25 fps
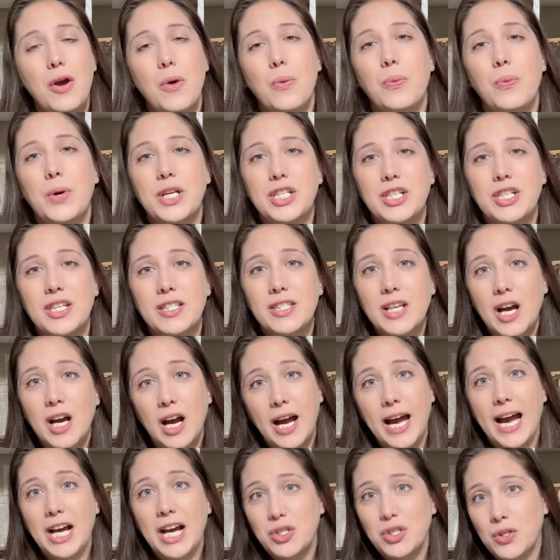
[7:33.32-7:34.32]
which is
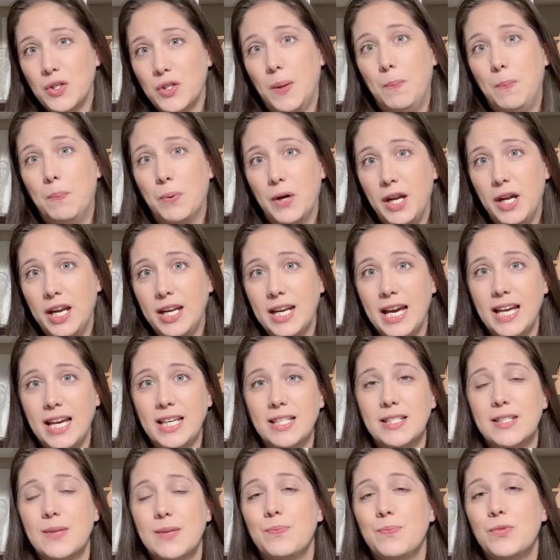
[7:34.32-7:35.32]
actually pretty
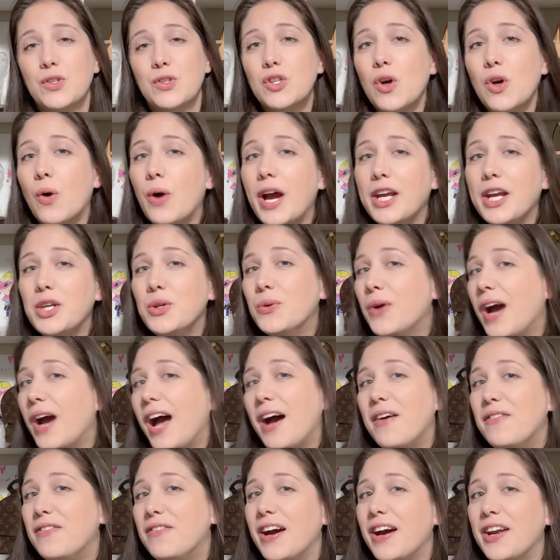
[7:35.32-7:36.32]
nice. So I do
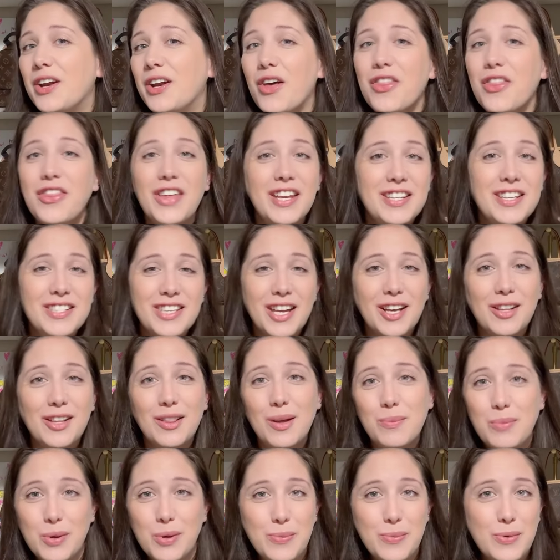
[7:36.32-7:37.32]
have an authentic
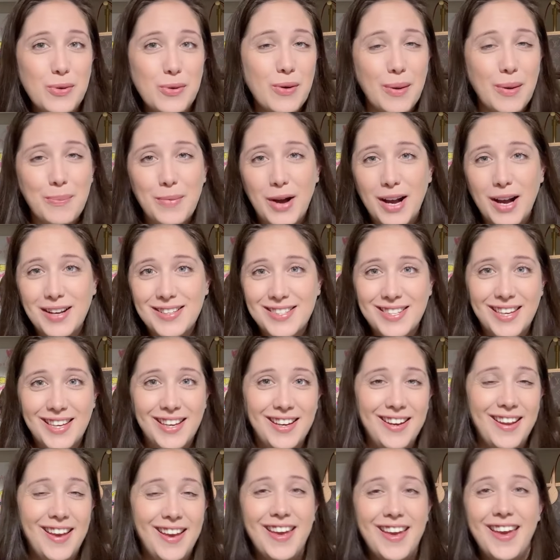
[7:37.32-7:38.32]
Labubu
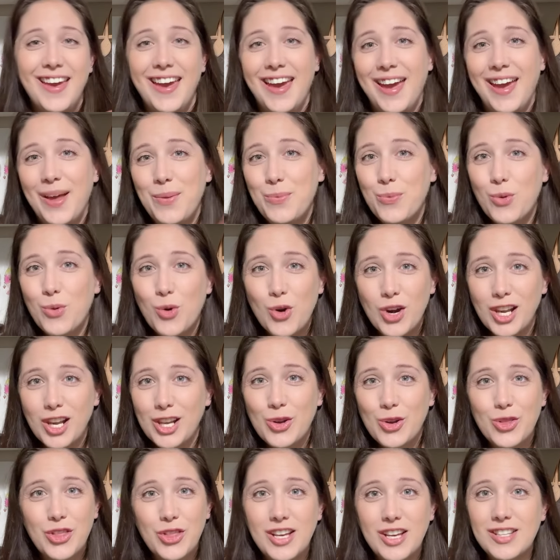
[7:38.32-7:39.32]
unboxing and more
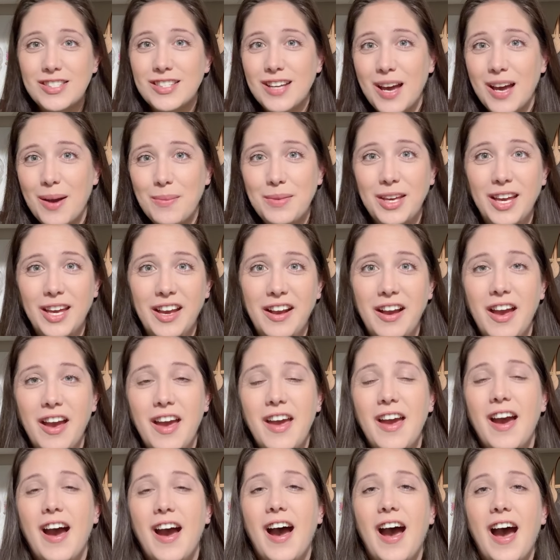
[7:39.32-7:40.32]
little things coming.
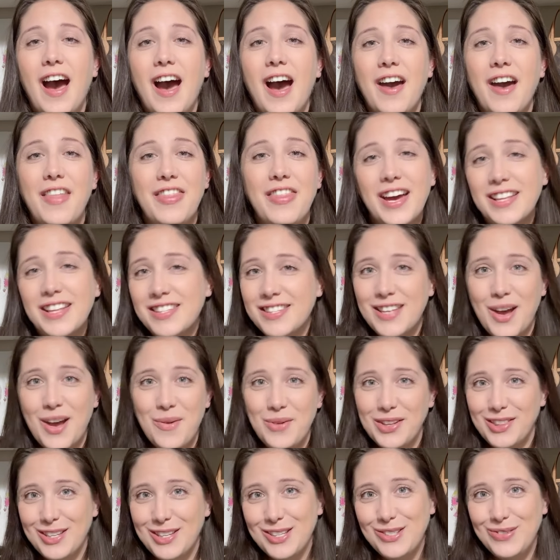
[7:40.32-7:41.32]
That's not
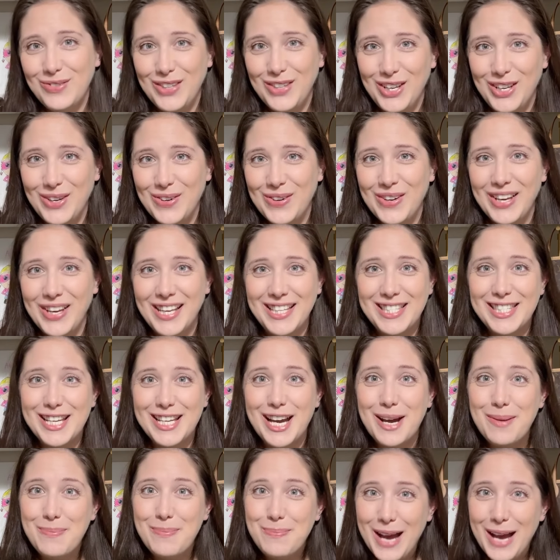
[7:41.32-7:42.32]
what this video is
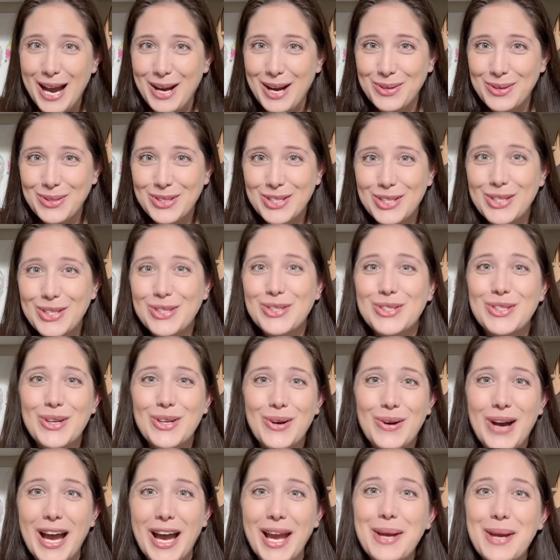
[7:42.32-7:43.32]
about.
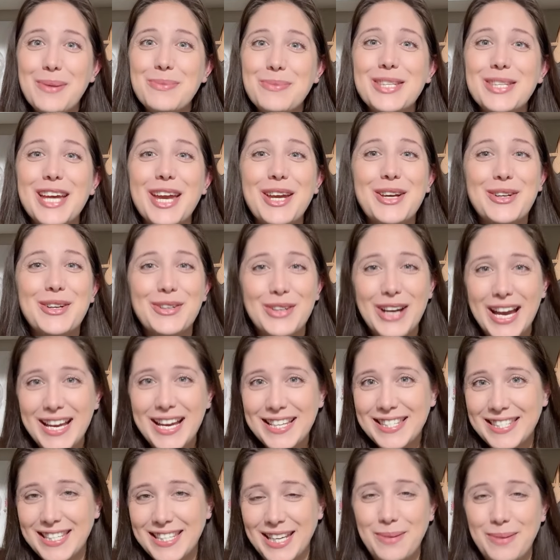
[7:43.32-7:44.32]
So I am
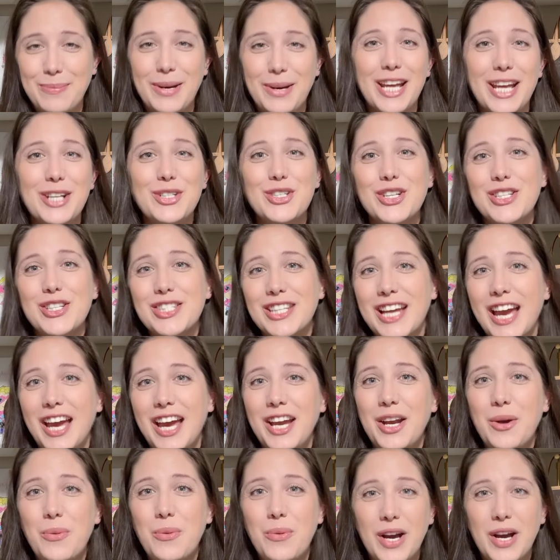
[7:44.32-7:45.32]
digressing, but I just
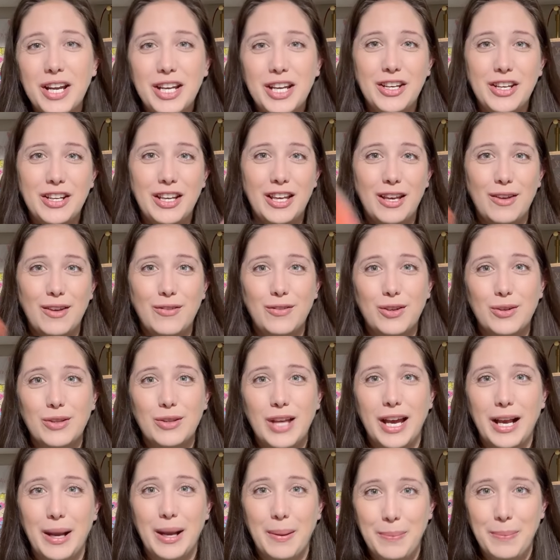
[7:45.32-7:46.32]
kind of wanted to give you
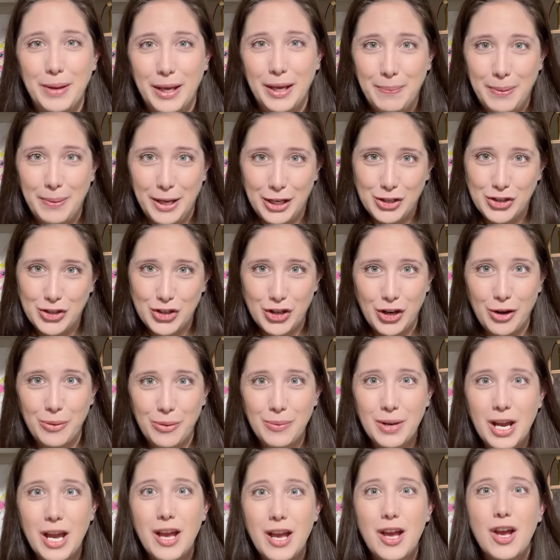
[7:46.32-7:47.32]
like a big picture